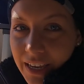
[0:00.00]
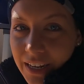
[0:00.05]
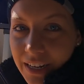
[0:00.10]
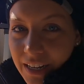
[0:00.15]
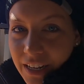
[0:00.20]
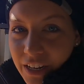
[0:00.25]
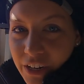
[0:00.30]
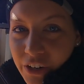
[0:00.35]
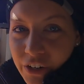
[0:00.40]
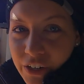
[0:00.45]
In
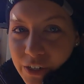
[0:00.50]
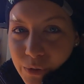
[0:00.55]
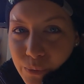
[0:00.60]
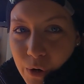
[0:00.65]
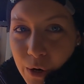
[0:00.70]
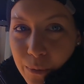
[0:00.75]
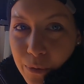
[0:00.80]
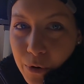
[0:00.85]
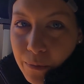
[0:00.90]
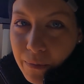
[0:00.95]
here is
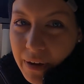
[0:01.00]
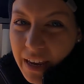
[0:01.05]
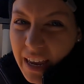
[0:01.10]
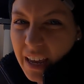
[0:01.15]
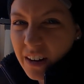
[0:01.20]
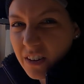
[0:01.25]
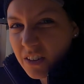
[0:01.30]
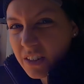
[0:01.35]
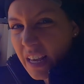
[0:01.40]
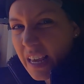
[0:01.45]
where I put my
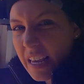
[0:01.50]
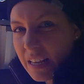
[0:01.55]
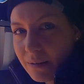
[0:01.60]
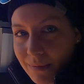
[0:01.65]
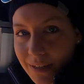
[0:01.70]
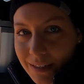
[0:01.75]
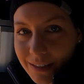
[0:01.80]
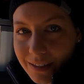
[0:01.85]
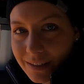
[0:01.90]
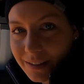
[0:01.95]

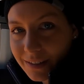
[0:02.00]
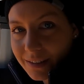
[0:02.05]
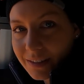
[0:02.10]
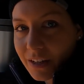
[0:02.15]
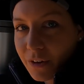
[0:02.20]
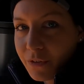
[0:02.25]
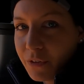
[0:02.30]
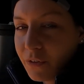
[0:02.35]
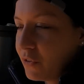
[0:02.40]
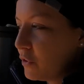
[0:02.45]
entertainment
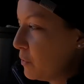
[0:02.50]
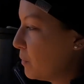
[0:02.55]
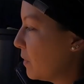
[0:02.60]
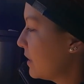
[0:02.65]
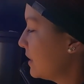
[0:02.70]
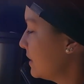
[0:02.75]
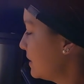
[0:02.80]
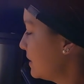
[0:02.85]
stuff, if you want